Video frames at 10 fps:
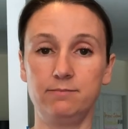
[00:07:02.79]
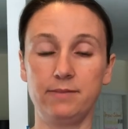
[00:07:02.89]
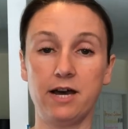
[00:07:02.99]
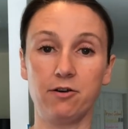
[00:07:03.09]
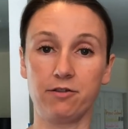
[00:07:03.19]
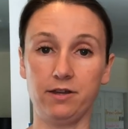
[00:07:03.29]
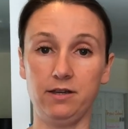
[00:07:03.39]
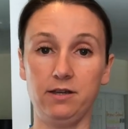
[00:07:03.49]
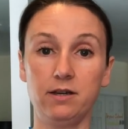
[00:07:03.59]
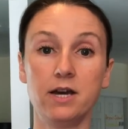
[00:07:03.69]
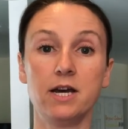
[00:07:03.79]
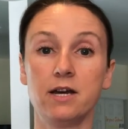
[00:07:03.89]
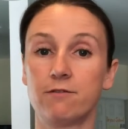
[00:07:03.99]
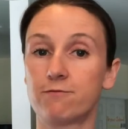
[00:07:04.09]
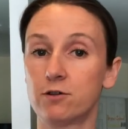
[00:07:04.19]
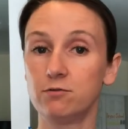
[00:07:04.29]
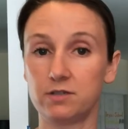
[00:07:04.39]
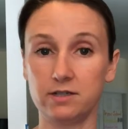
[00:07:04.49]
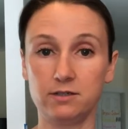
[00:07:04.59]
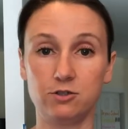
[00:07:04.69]
healthy,
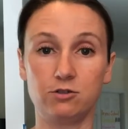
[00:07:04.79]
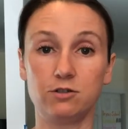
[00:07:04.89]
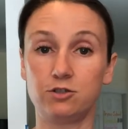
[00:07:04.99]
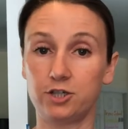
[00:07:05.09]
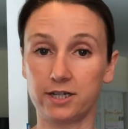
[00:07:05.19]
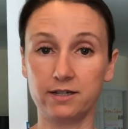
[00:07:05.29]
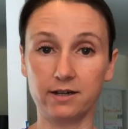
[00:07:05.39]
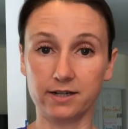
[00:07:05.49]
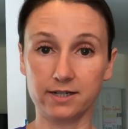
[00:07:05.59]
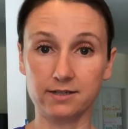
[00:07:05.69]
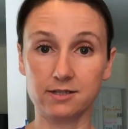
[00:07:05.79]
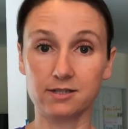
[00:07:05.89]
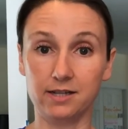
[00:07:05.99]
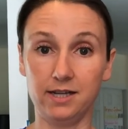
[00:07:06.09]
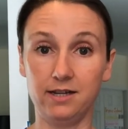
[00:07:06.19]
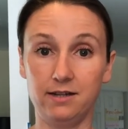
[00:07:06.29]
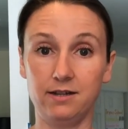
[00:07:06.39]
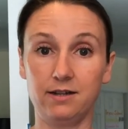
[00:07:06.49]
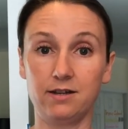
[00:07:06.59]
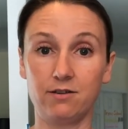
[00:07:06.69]
frozen chicken nuggets
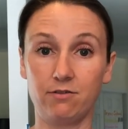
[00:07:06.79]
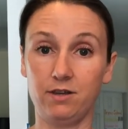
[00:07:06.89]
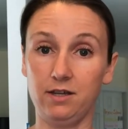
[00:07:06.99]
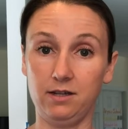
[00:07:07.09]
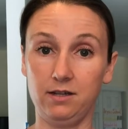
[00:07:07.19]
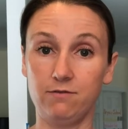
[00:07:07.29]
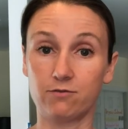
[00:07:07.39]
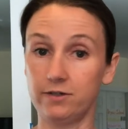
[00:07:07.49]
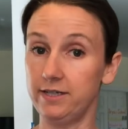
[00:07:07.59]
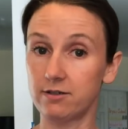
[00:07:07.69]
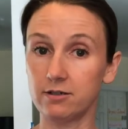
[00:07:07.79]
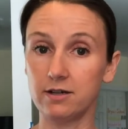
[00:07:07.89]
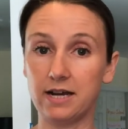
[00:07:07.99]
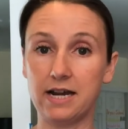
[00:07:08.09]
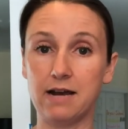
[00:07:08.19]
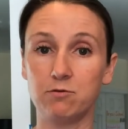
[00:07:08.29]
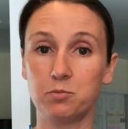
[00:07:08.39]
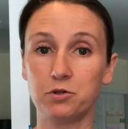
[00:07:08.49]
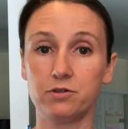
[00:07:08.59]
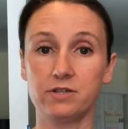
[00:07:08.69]
in the freezer, and I will
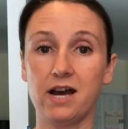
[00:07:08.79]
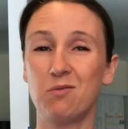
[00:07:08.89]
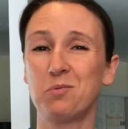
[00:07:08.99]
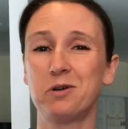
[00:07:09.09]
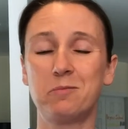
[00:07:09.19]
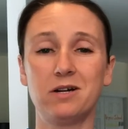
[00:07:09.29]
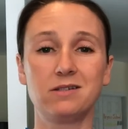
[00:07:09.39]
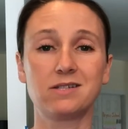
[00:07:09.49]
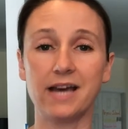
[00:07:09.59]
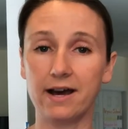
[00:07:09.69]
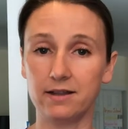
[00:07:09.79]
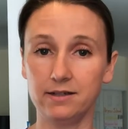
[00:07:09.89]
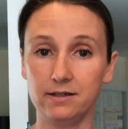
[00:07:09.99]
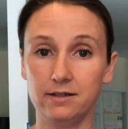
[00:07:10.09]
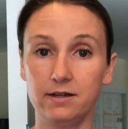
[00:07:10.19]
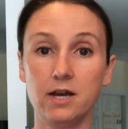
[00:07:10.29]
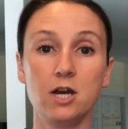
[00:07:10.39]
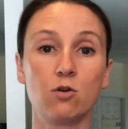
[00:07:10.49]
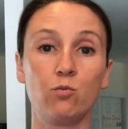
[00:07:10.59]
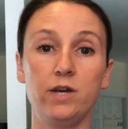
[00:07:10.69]
pull those out. We'll put them on salad.
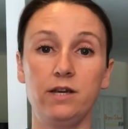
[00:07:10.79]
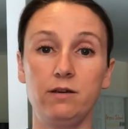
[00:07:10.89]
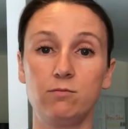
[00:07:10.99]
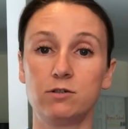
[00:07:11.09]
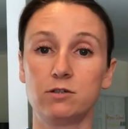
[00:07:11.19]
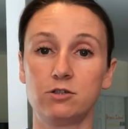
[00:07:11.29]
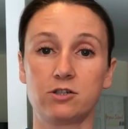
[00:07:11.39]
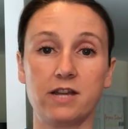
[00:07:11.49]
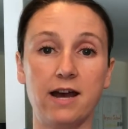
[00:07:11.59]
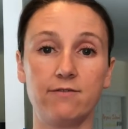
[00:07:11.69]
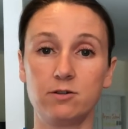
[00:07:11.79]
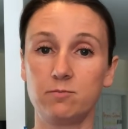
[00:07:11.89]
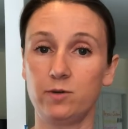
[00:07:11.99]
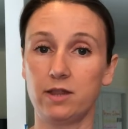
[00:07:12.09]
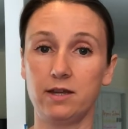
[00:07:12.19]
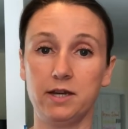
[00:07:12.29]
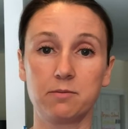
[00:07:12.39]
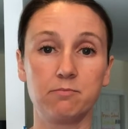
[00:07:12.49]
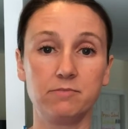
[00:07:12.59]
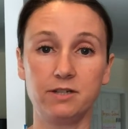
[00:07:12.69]
We will just have them with like
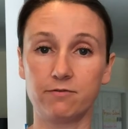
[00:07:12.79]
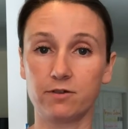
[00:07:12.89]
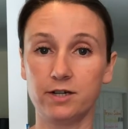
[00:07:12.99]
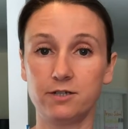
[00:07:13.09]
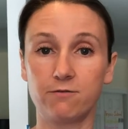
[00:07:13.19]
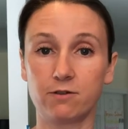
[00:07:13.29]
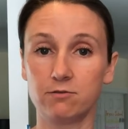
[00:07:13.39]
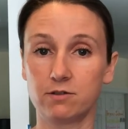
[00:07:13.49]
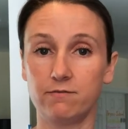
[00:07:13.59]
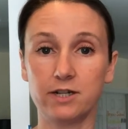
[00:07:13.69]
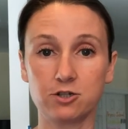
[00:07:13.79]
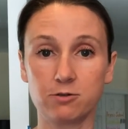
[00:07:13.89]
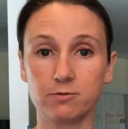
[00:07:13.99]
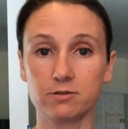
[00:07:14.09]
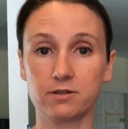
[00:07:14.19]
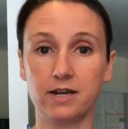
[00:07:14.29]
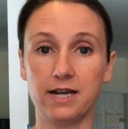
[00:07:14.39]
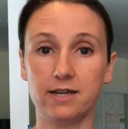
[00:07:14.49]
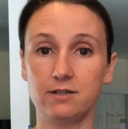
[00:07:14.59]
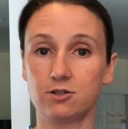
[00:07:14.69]
different frozen vegetables that
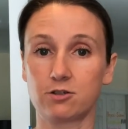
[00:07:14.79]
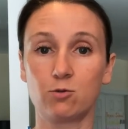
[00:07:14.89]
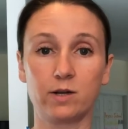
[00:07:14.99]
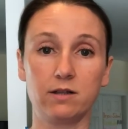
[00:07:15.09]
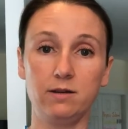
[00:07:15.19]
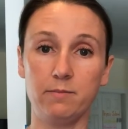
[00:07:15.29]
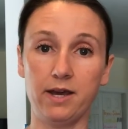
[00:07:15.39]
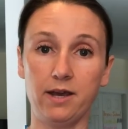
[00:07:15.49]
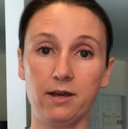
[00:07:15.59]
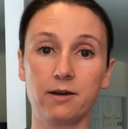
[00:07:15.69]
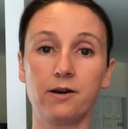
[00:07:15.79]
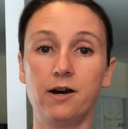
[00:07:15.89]
I can just quickly make.